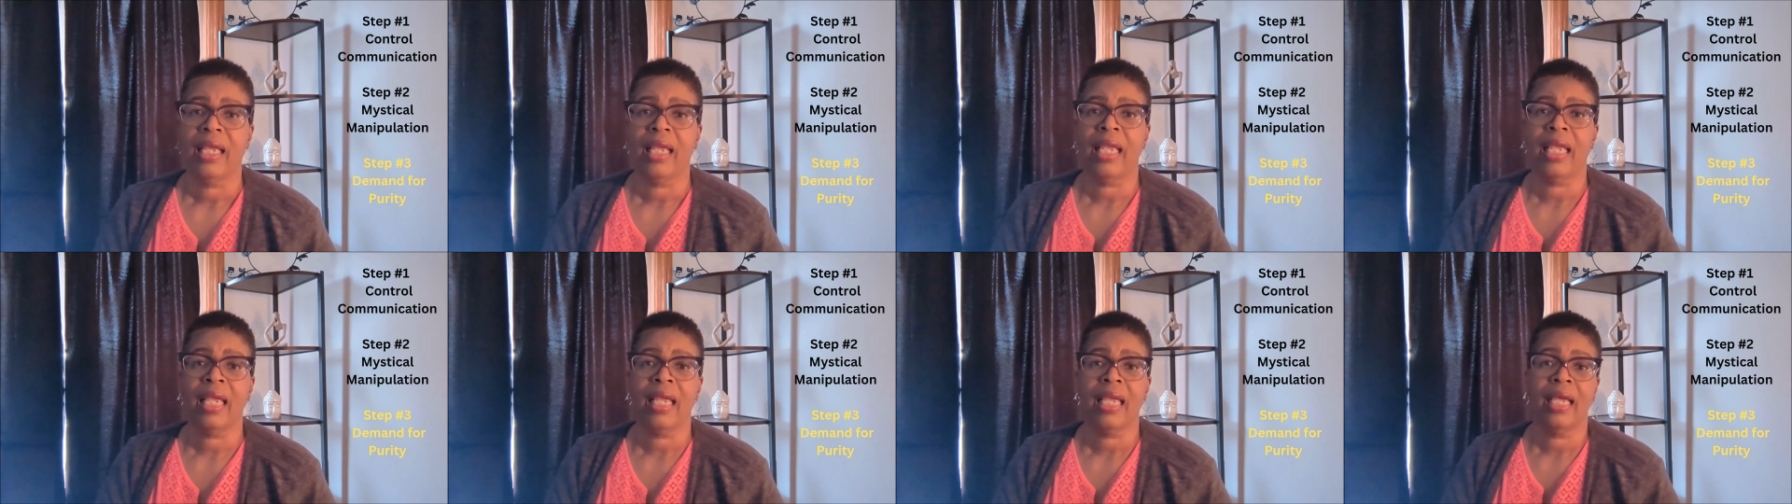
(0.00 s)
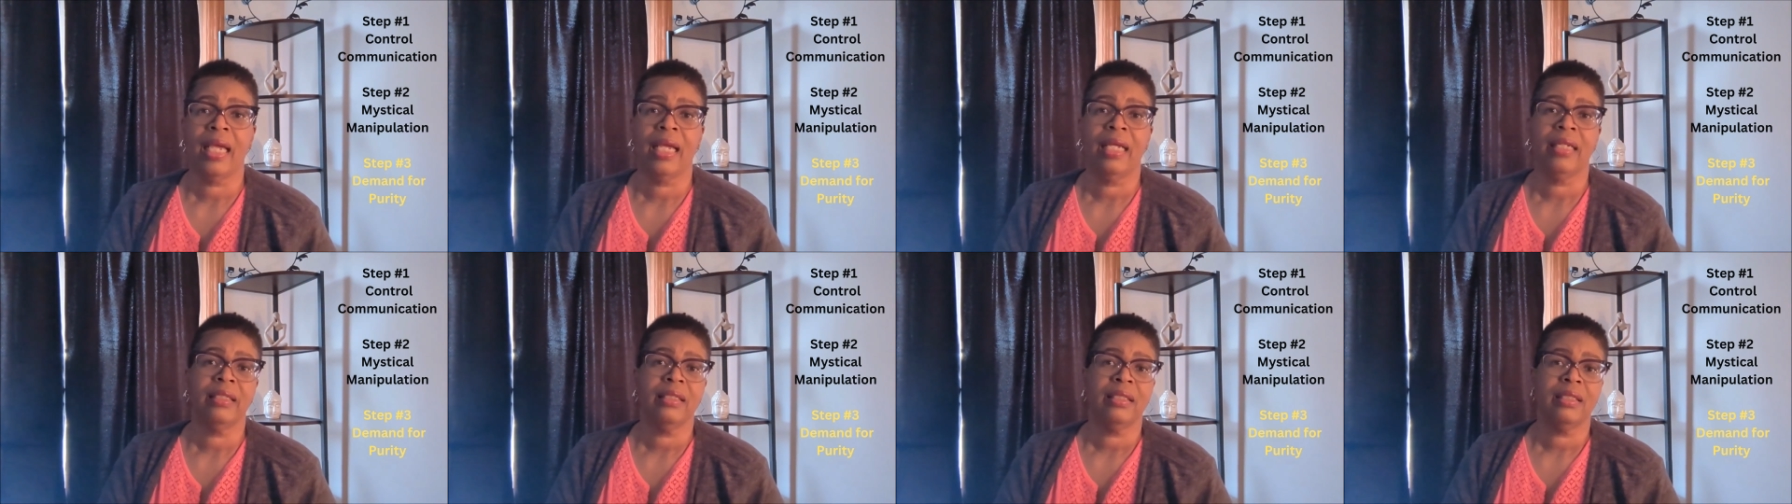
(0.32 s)

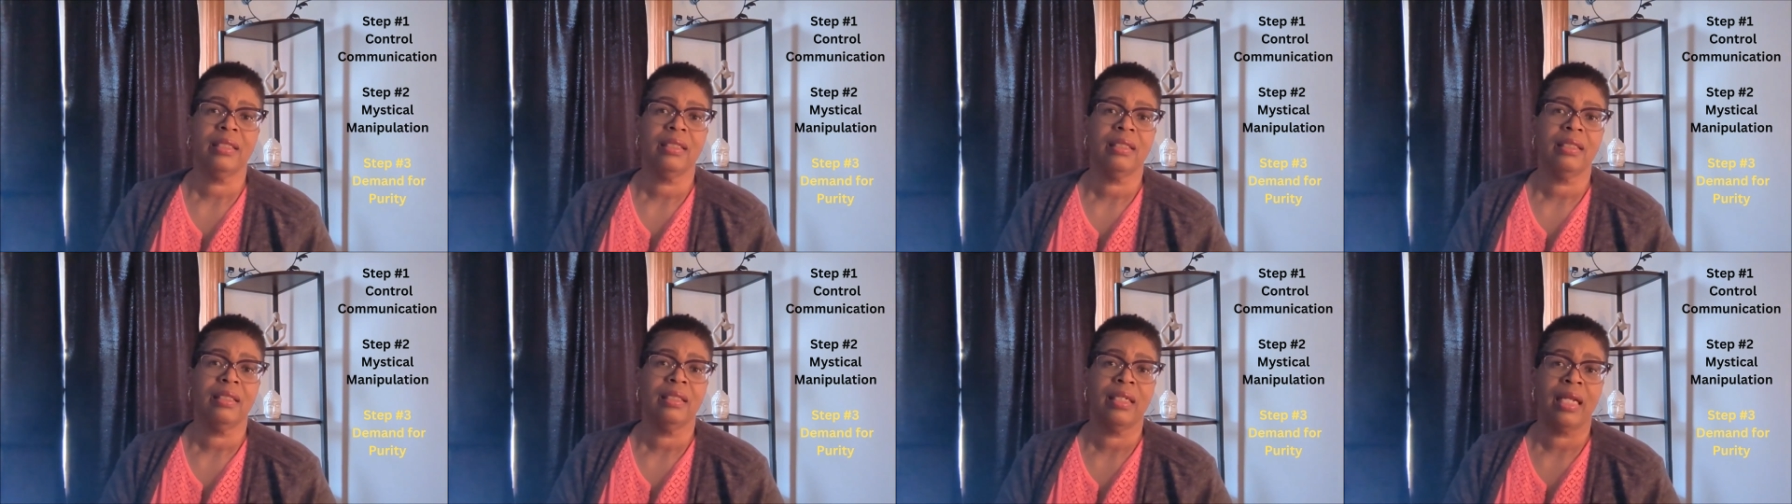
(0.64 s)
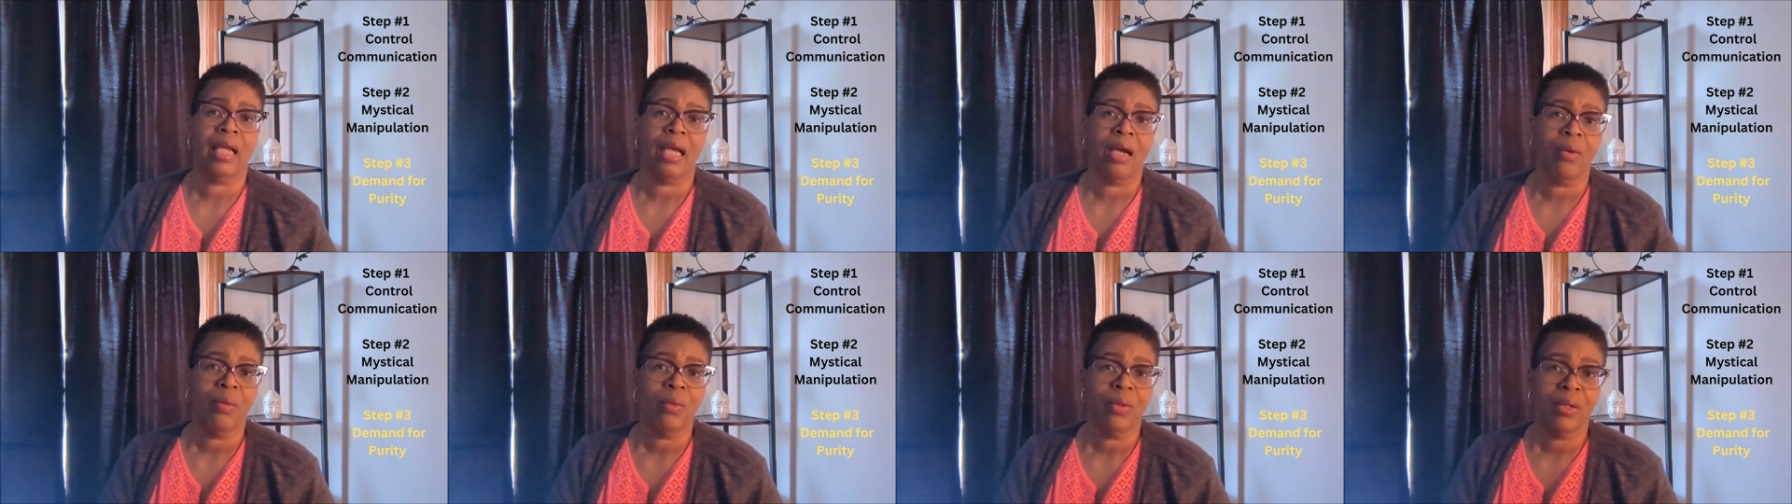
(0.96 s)
And
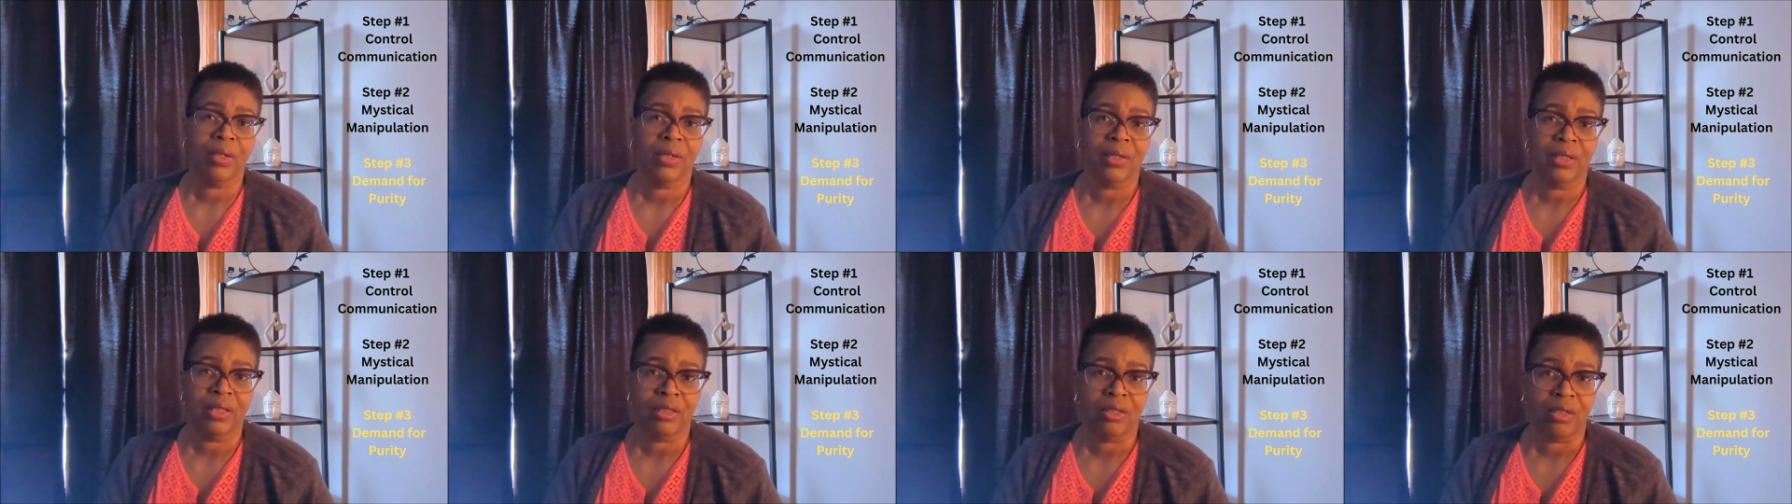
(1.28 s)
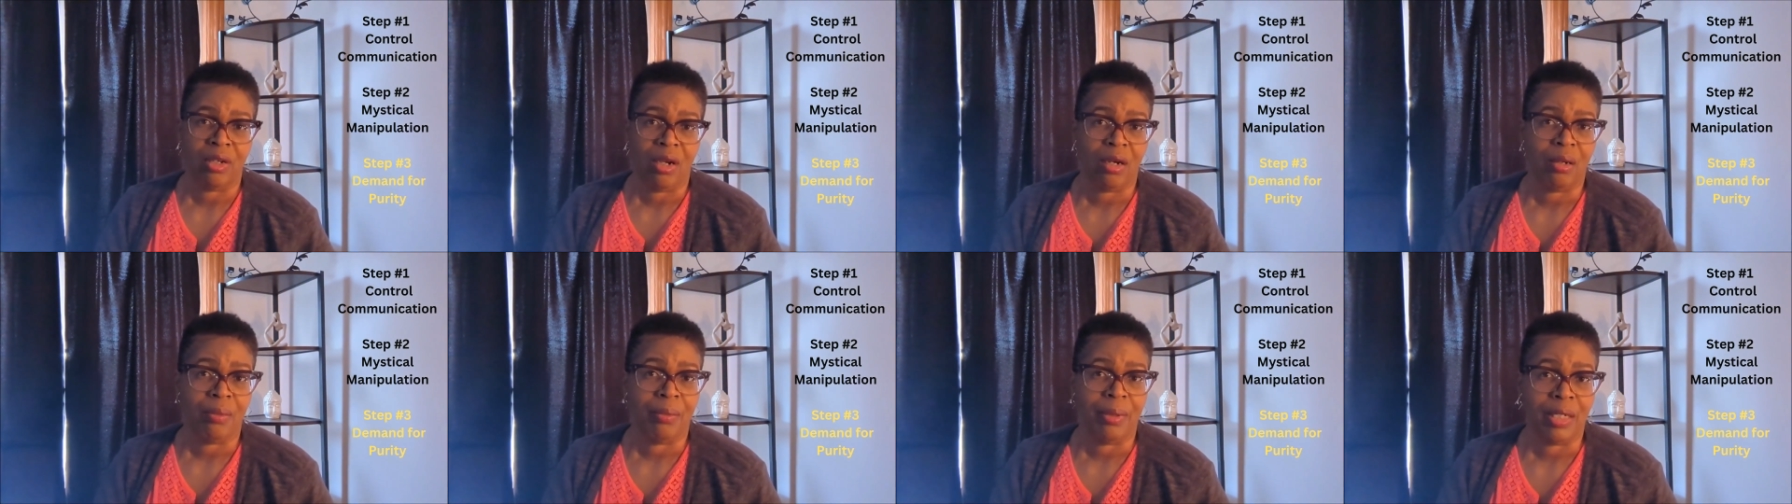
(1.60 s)
now we're going to
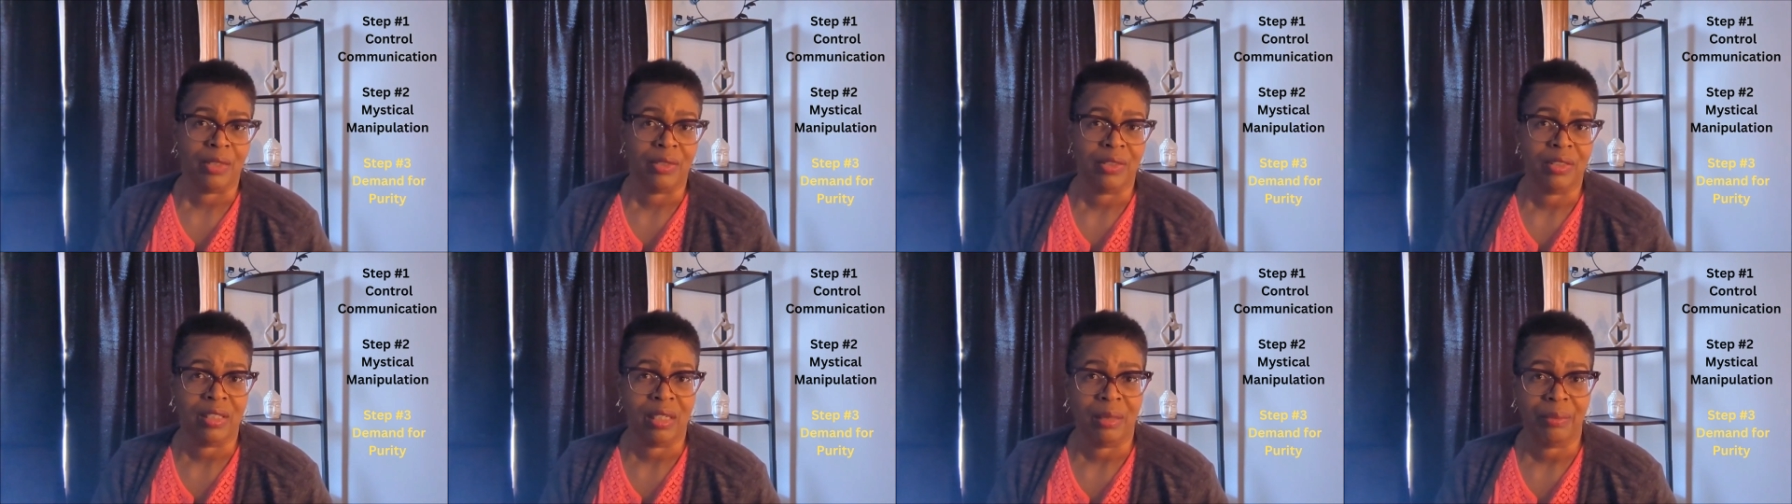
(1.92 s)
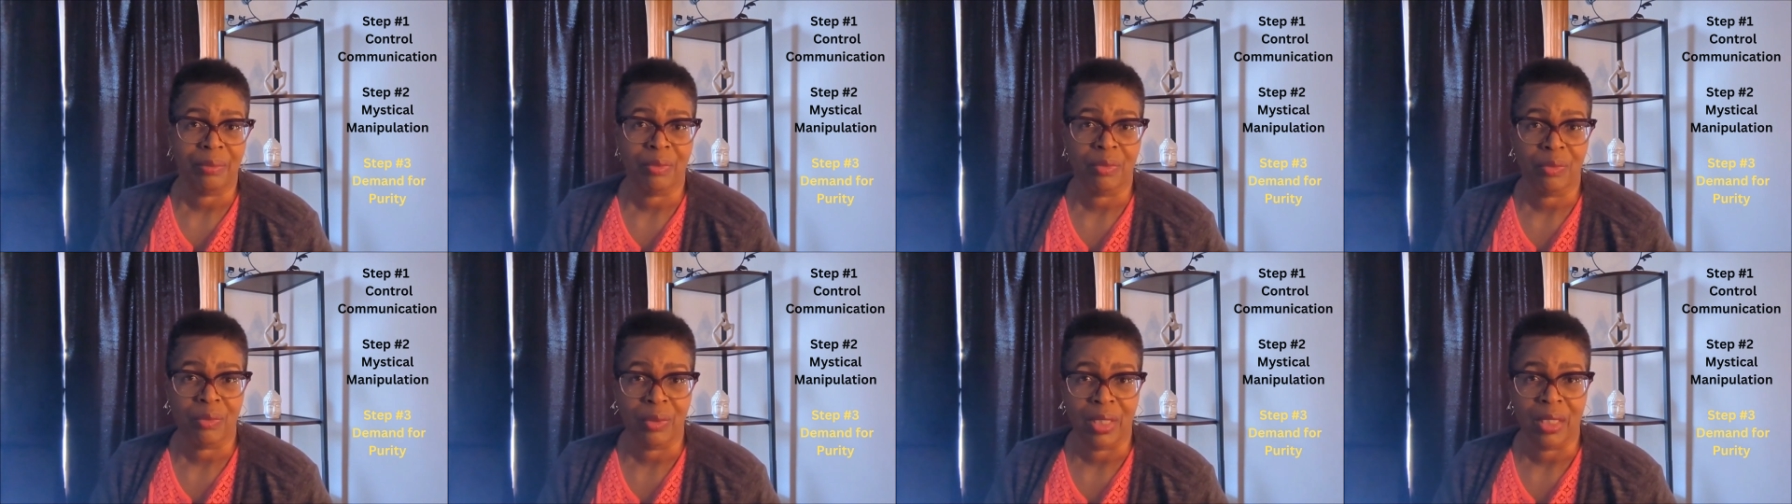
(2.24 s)
talk about
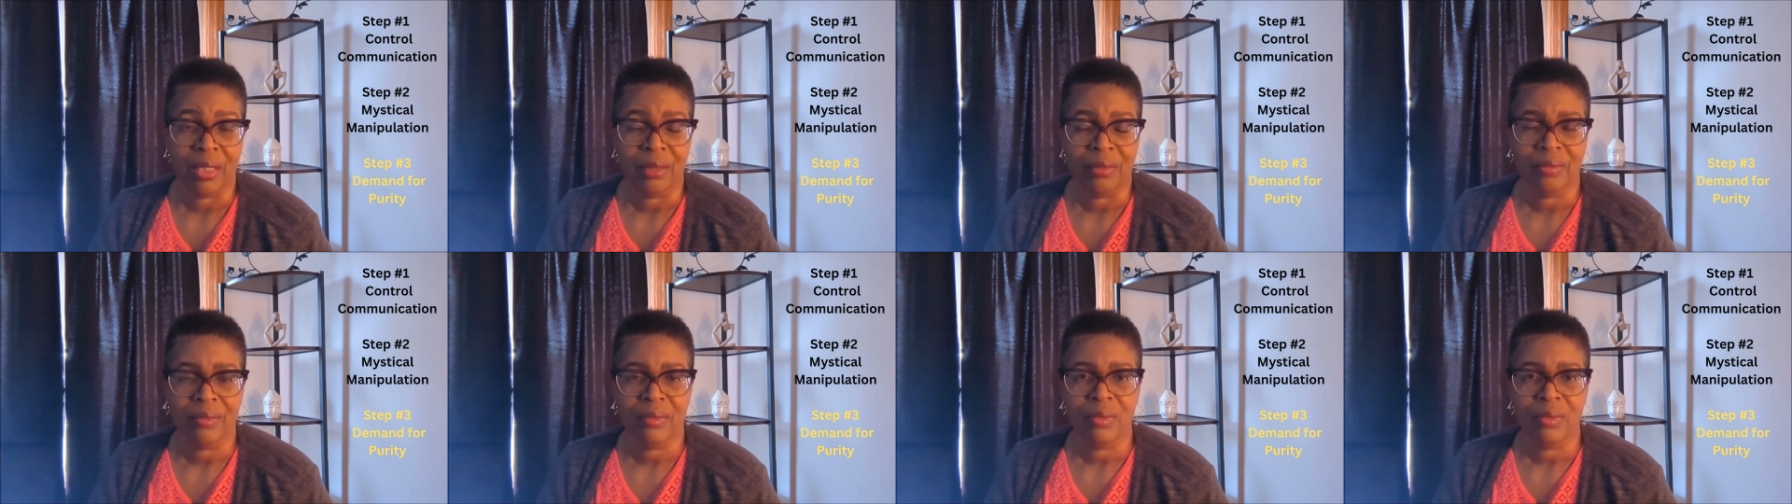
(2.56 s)
step 3,